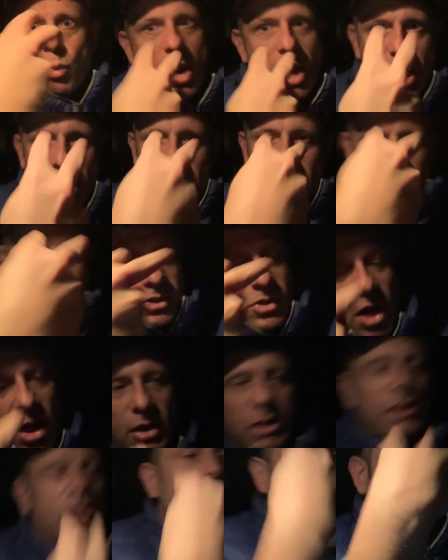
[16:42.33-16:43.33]
a
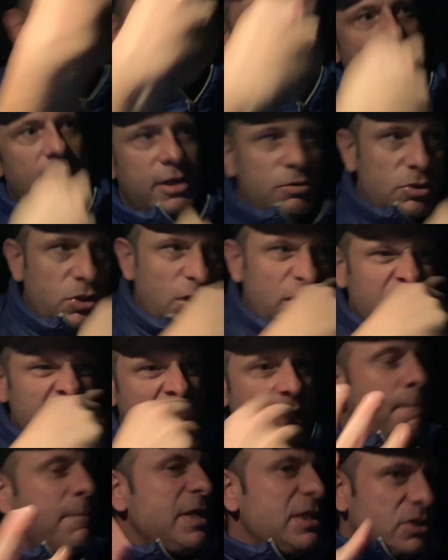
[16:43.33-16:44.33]
little red. He was
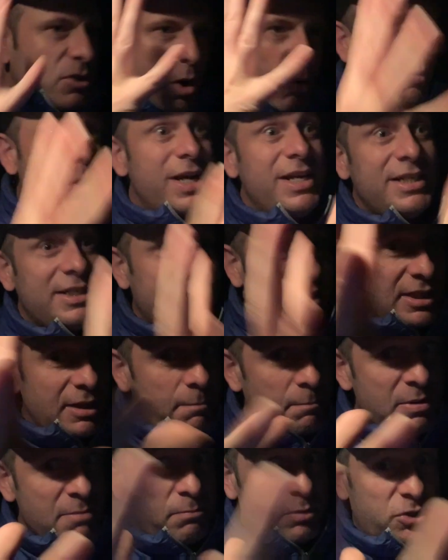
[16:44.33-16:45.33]
looking at me, saw red. He didn't see
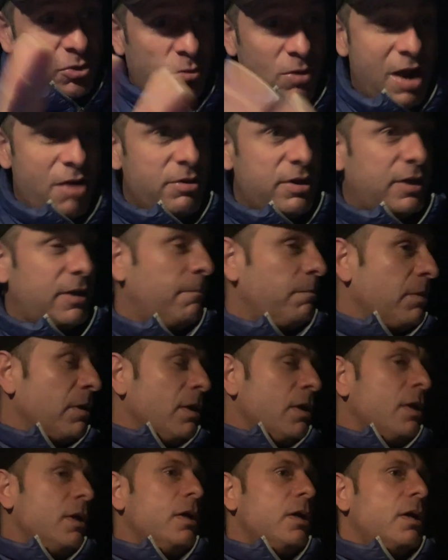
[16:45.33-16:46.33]
the people surrounding him.
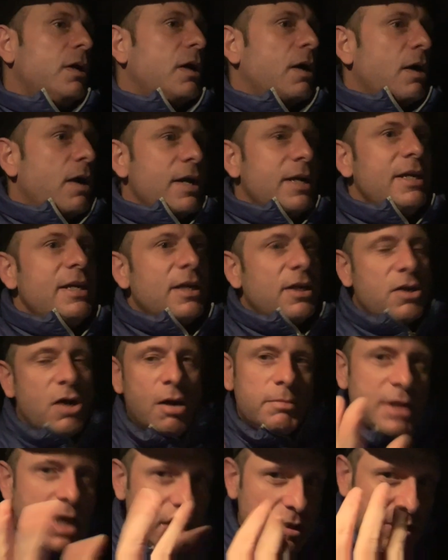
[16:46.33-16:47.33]
All right, he didn't
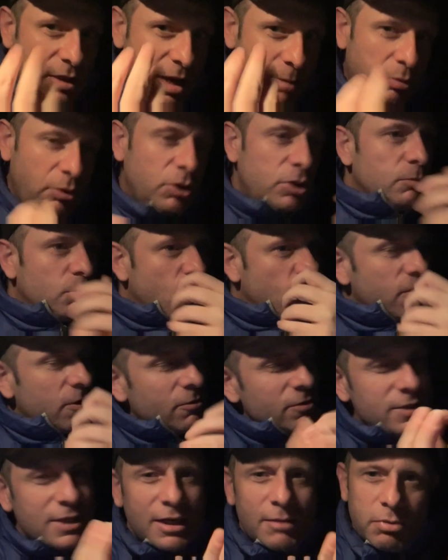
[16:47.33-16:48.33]
calm down, so I pulled him
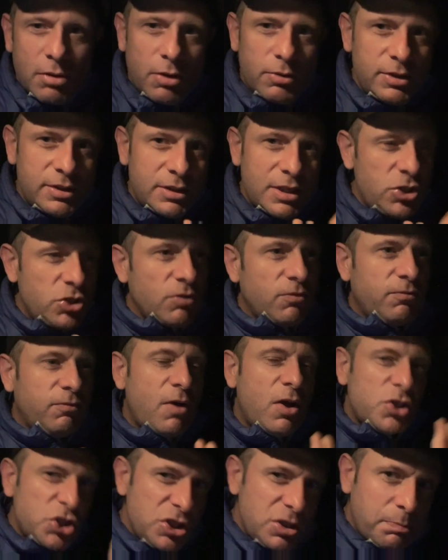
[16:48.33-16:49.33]
over and was like, bro, this ain't your
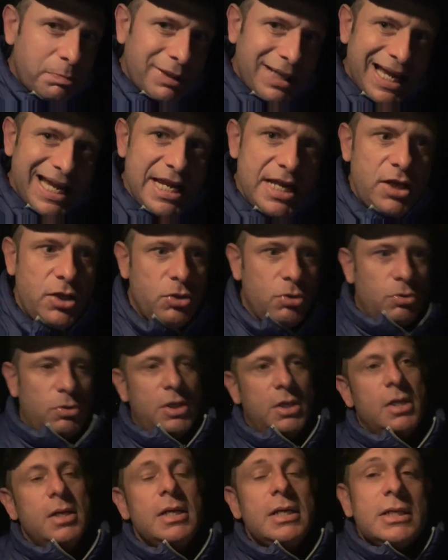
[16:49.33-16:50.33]
fault. She's playing you.
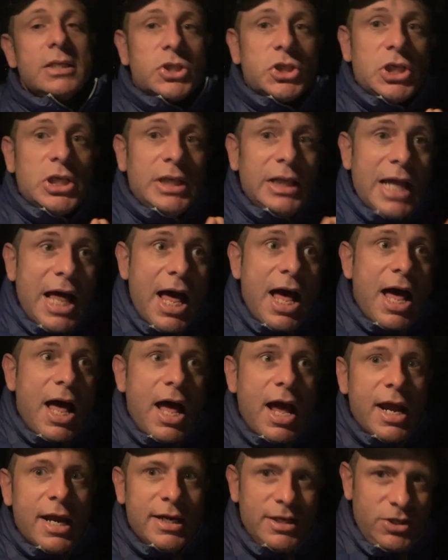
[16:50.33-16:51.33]
She
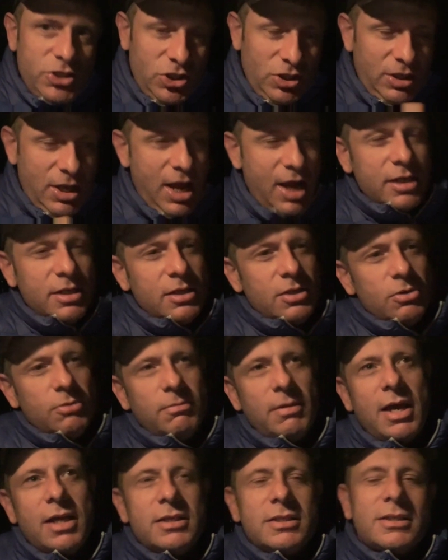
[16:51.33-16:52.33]
lied. She lied to
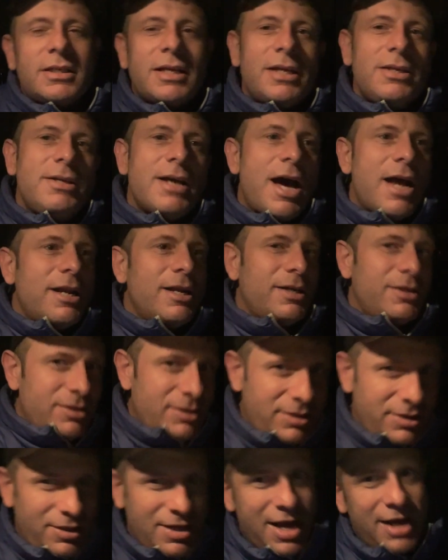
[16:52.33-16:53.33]
you, man. You
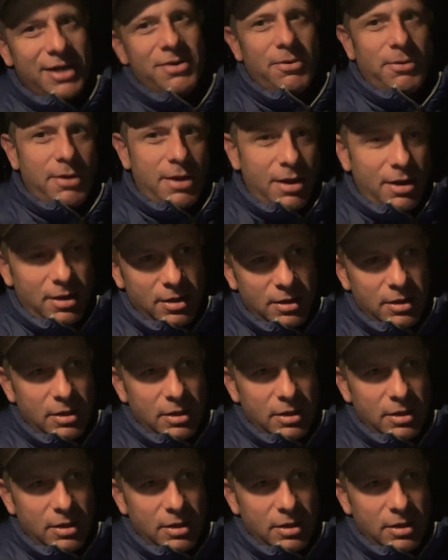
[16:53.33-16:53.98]
gotta know that.